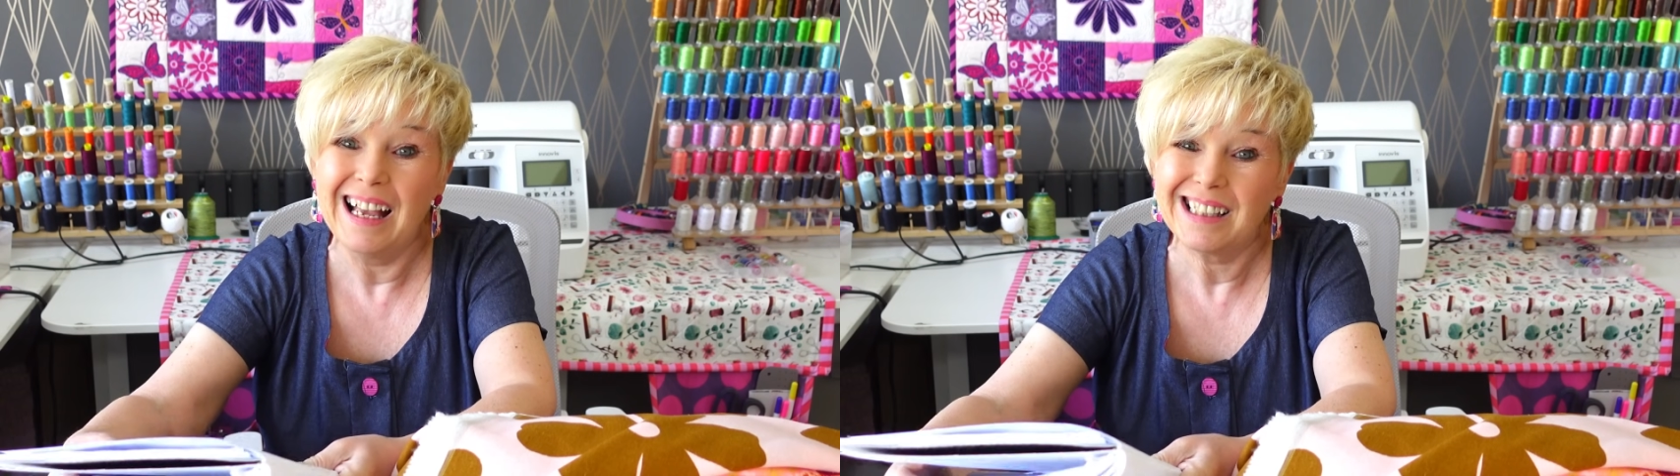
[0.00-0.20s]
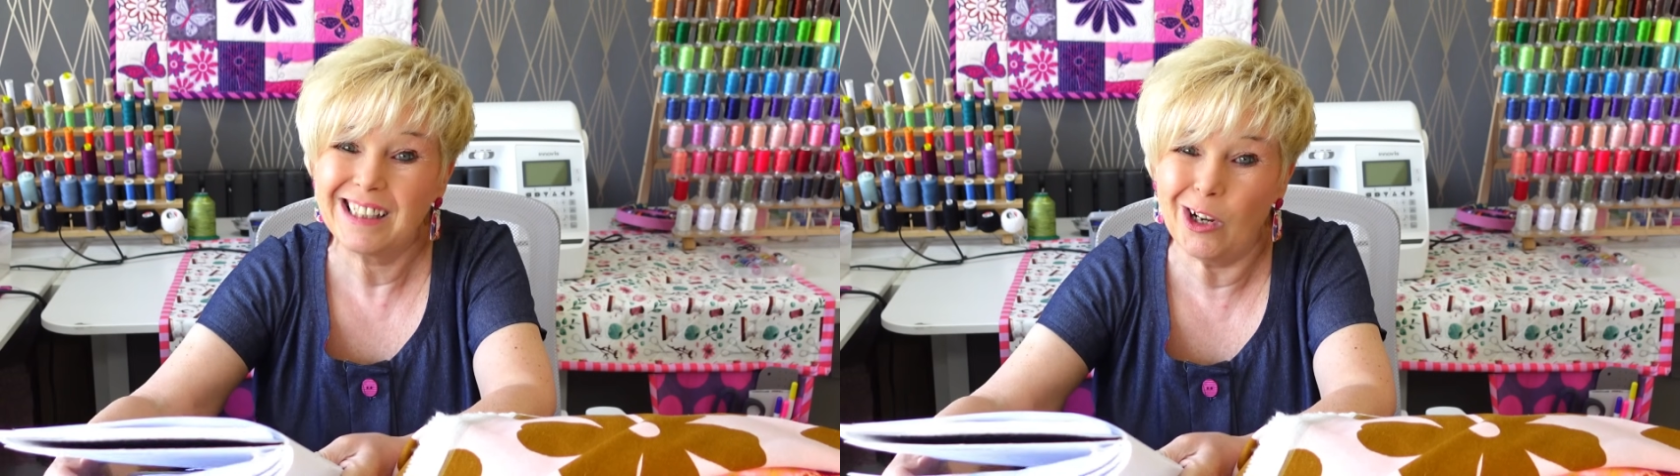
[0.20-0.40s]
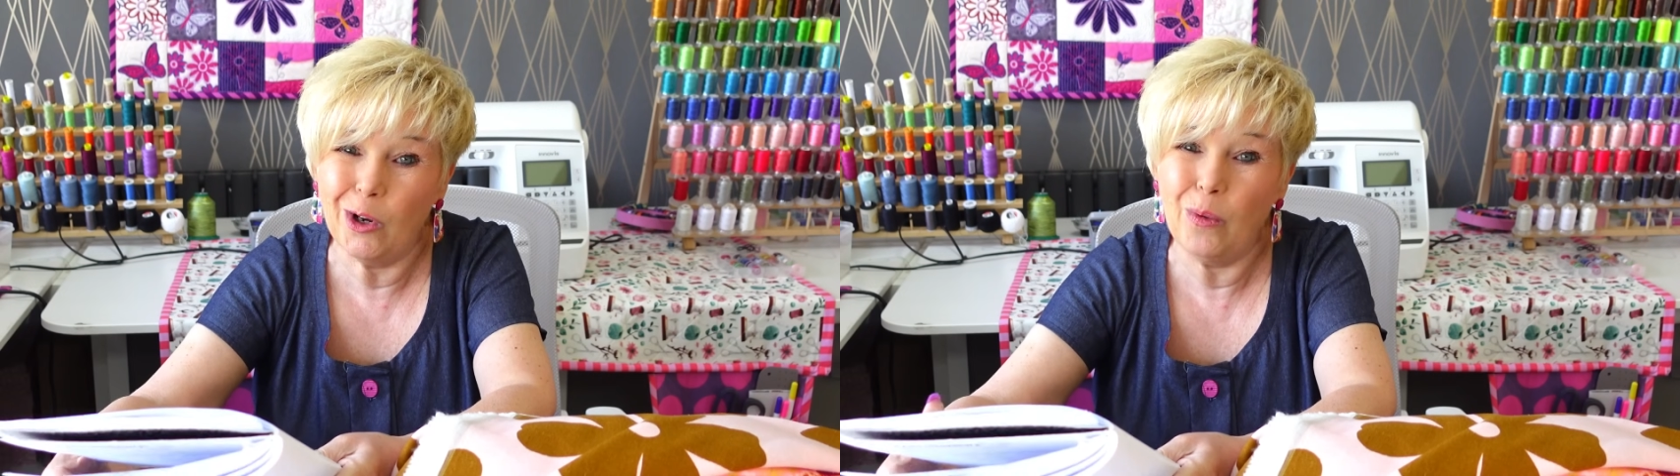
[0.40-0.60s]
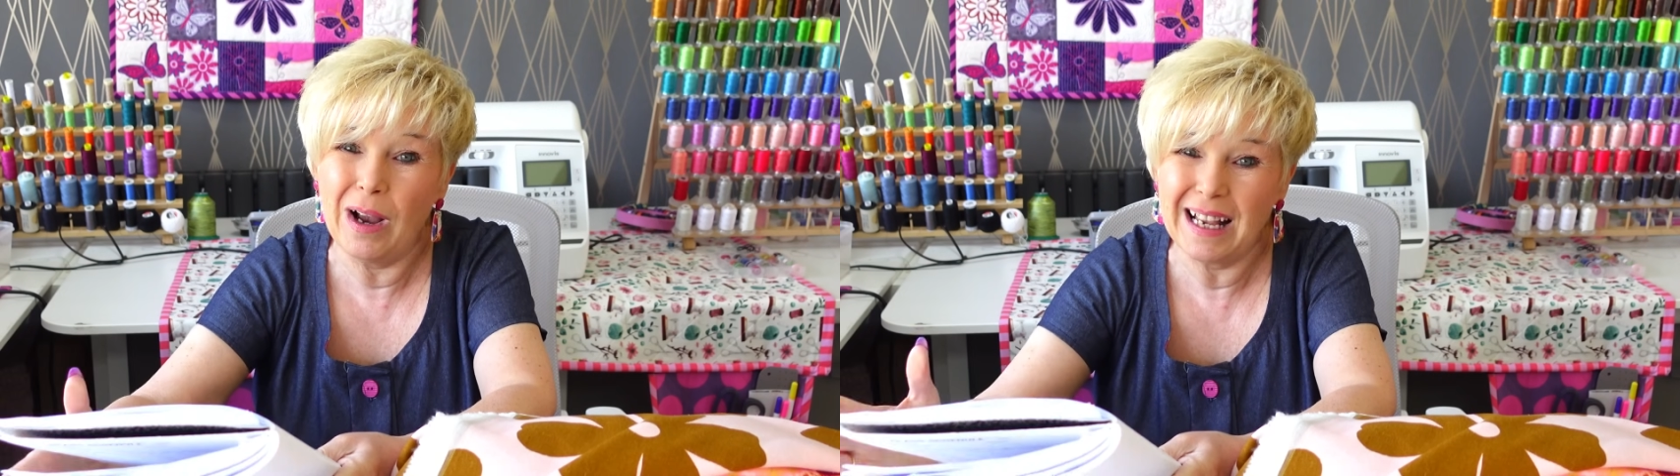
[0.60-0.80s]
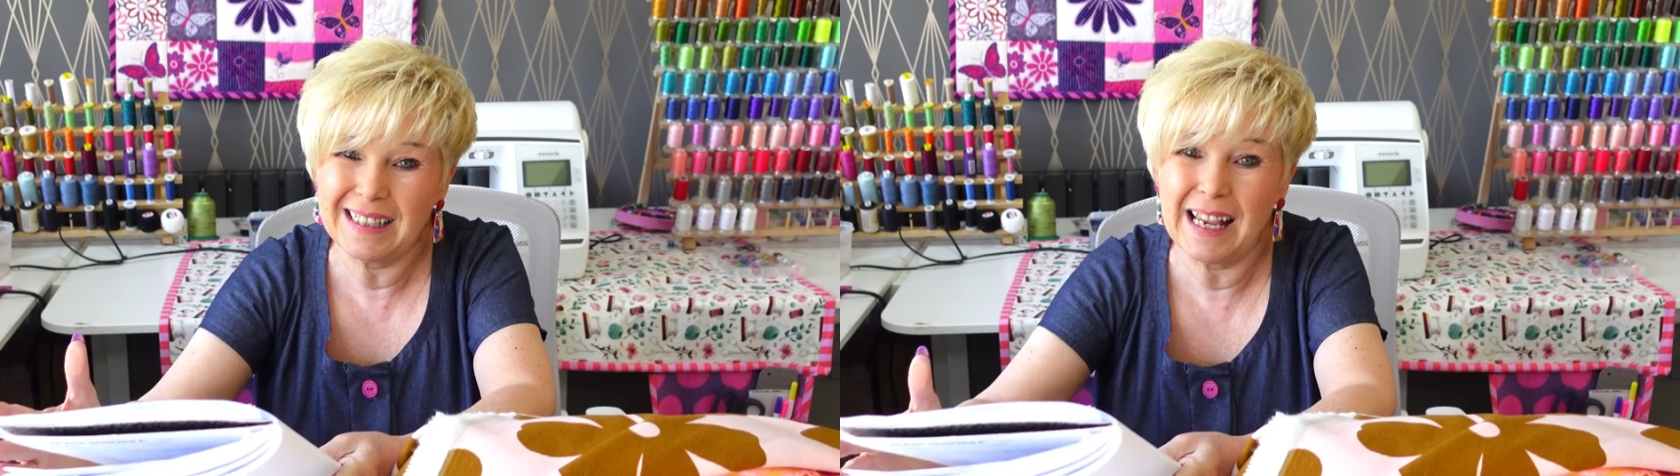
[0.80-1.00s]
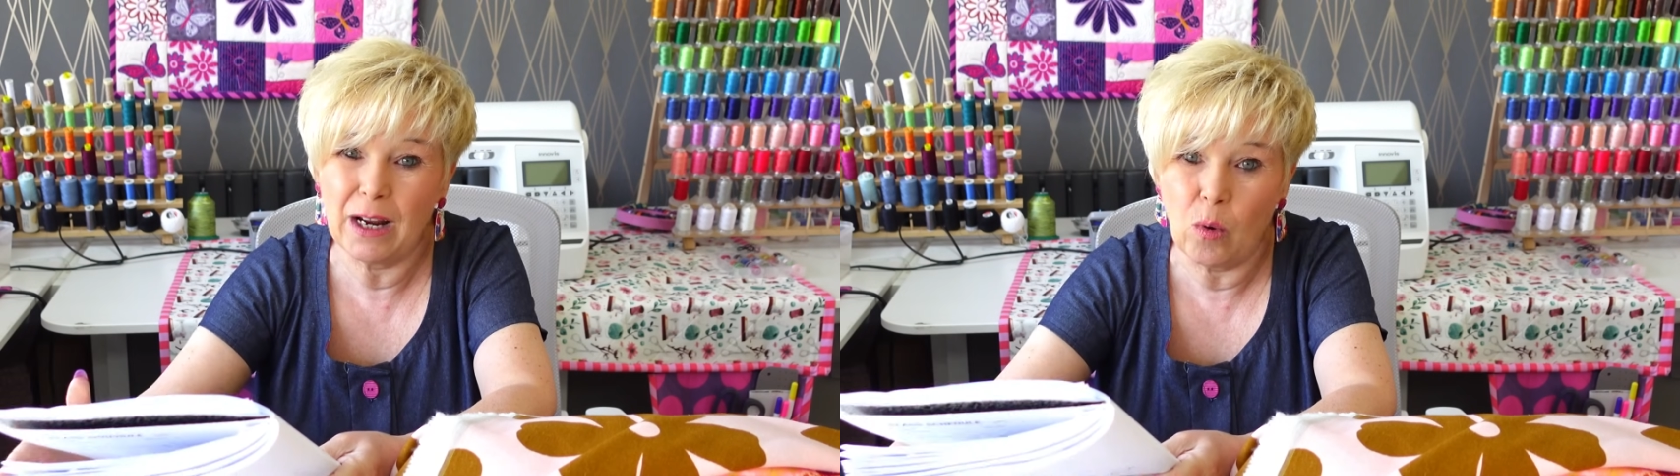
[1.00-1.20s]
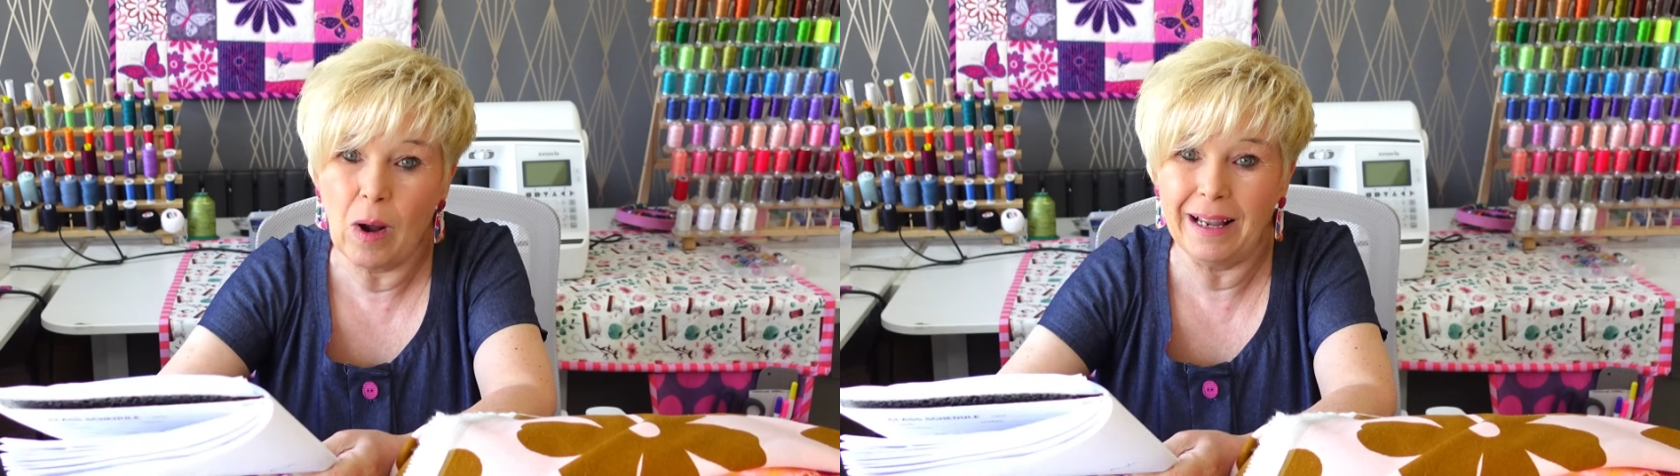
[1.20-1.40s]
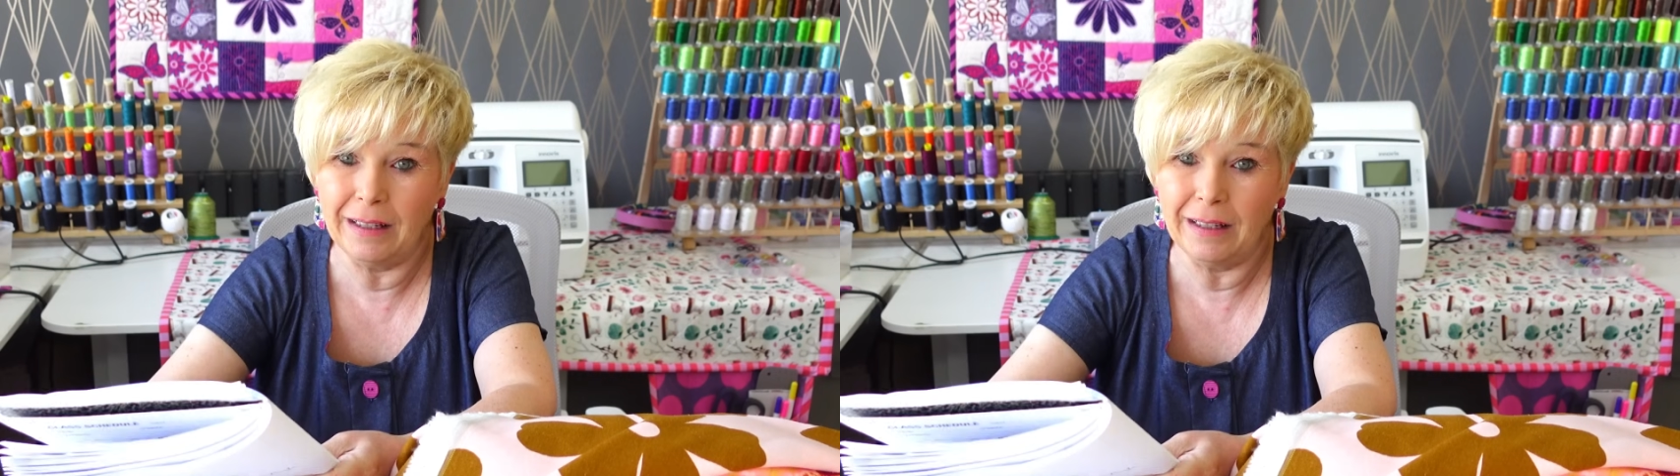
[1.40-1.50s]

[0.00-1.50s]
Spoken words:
so I take quite